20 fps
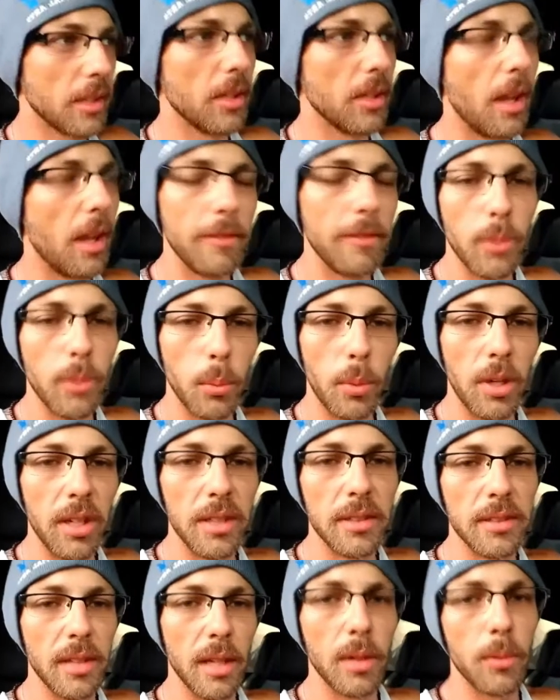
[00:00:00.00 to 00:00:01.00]
loved
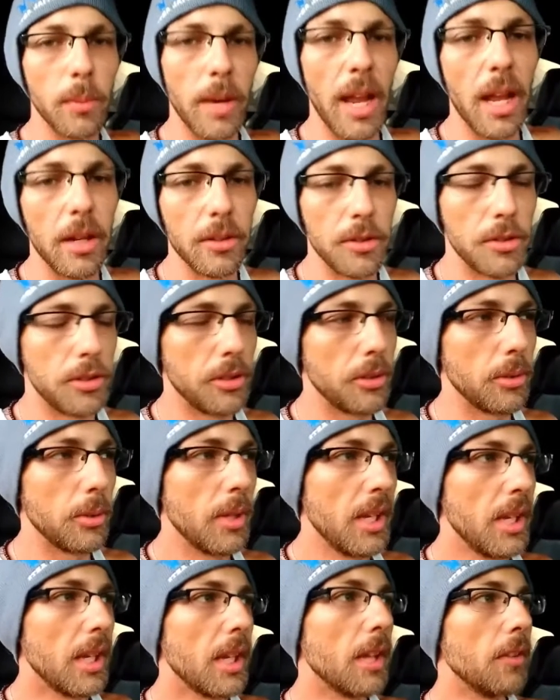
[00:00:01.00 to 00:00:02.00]
ones around you?
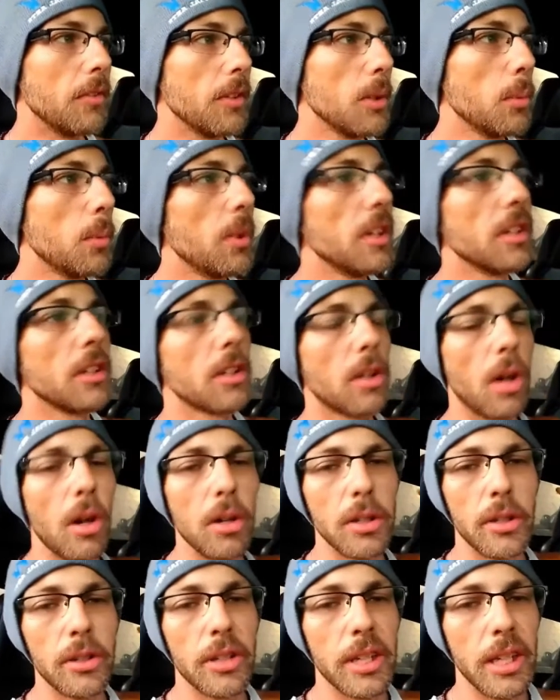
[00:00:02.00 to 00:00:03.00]
If you wouldn't
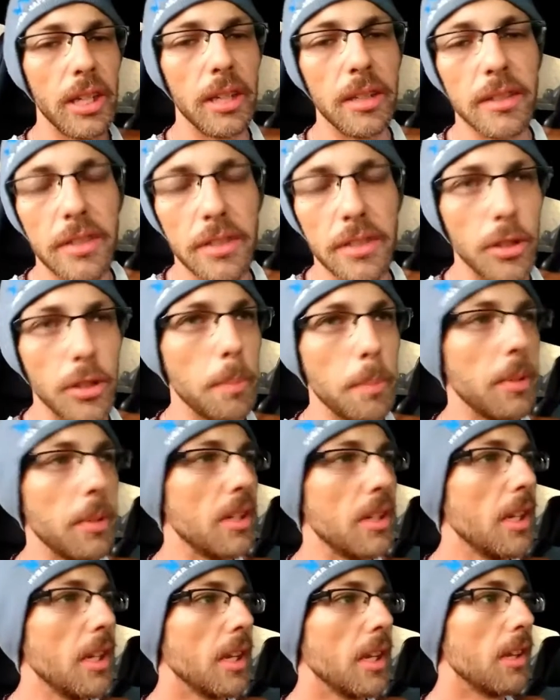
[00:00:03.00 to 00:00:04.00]
call your kids
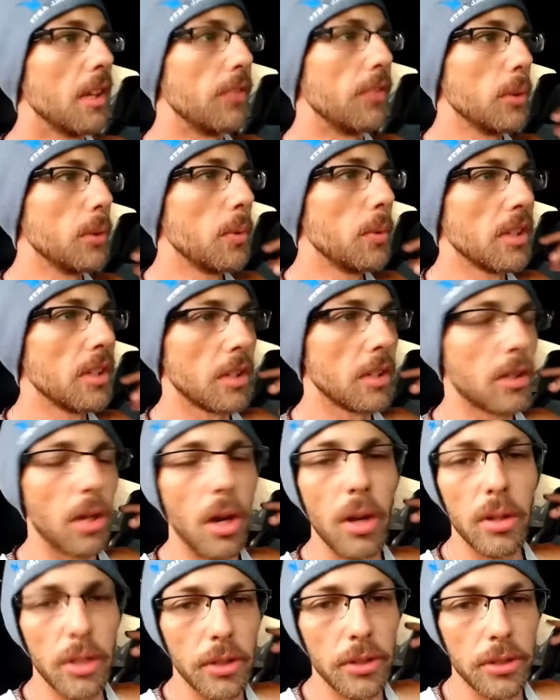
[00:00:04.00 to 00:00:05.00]
stupid, if you wouldn't
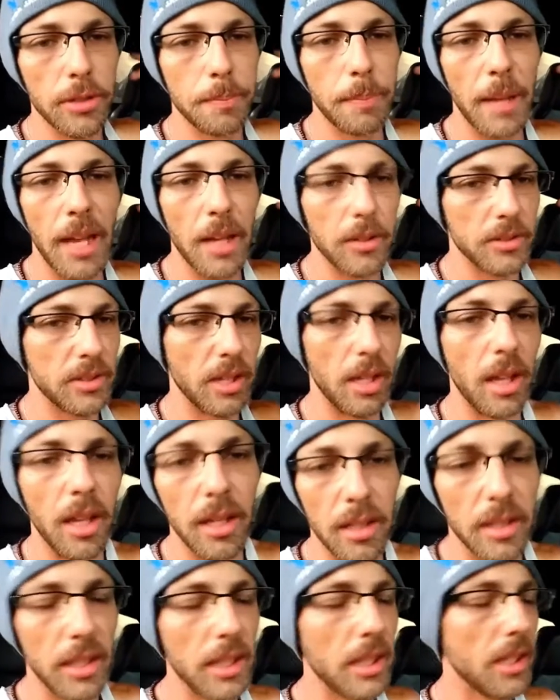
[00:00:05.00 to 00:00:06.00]
call your spouse
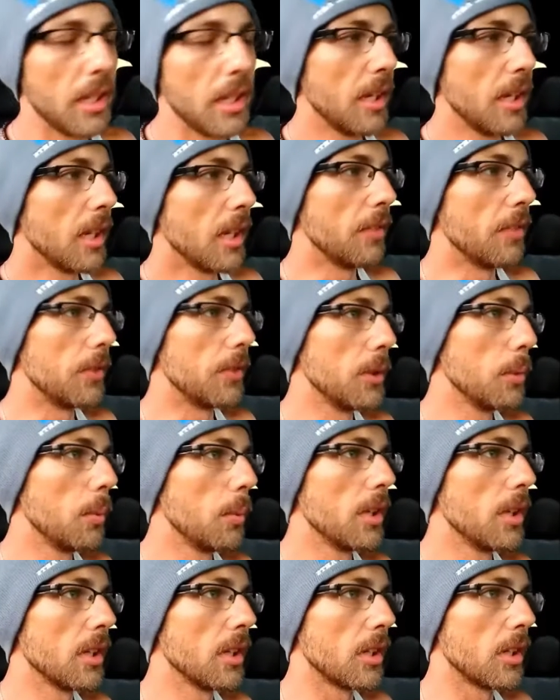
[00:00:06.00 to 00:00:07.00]
ugly, if you
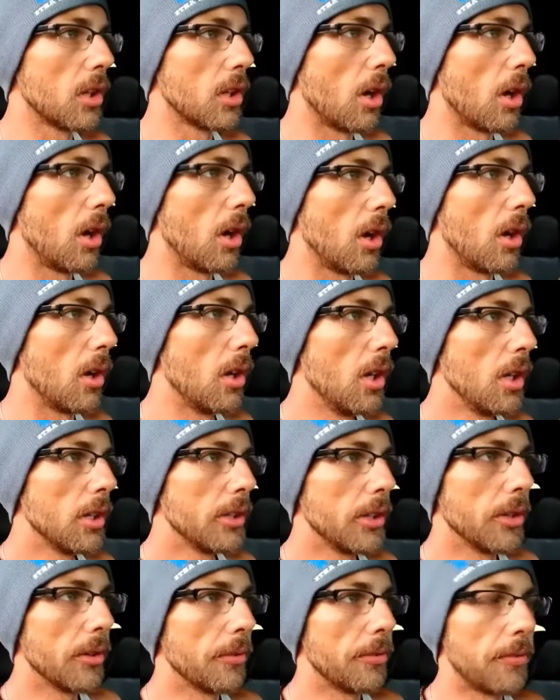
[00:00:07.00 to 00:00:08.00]
wouldn't call
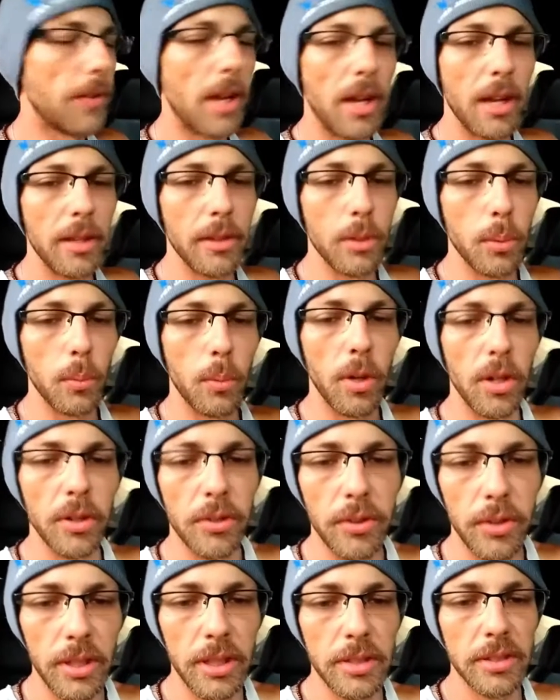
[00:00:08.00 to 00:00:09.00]
your father
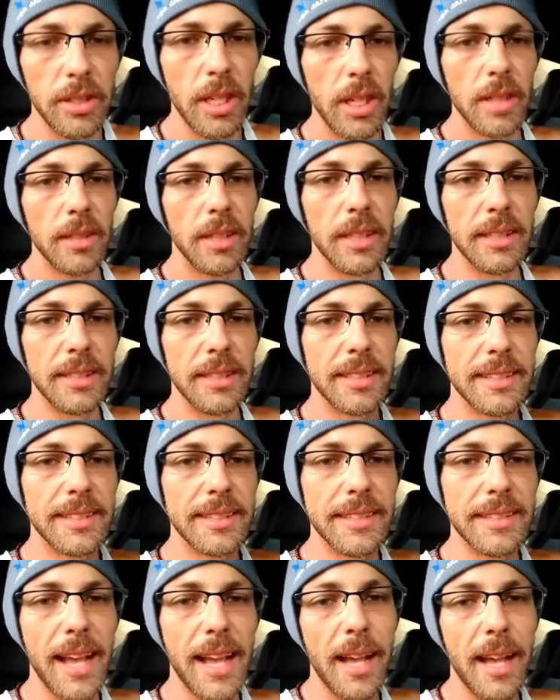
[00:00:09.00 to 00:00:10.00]
worthless, then
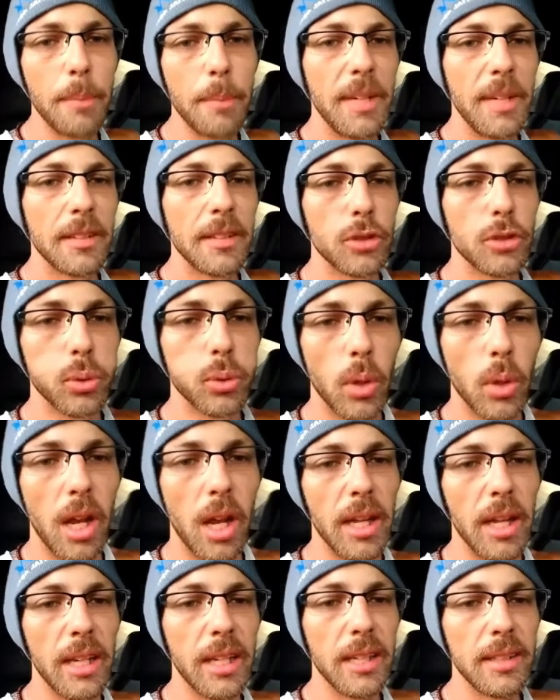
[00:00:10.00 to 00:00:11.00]
stop
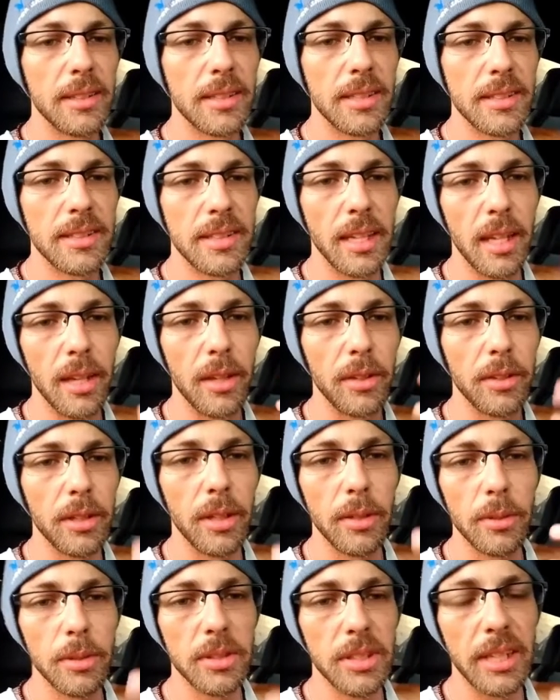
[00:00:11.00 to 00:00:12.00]
trying to tell
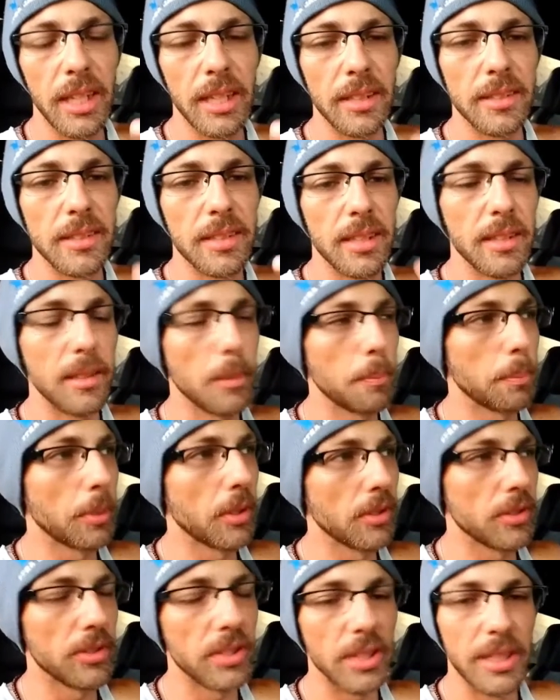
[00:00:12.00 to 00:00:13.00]
those things to the
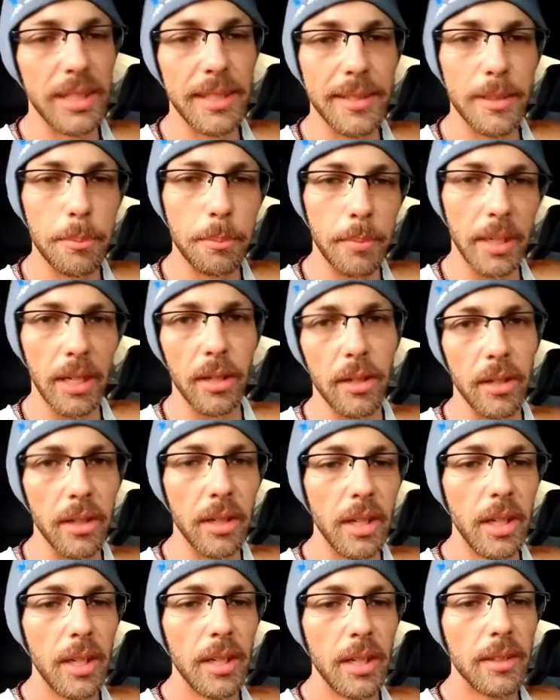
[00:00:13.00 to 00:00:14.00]
person in the mirror.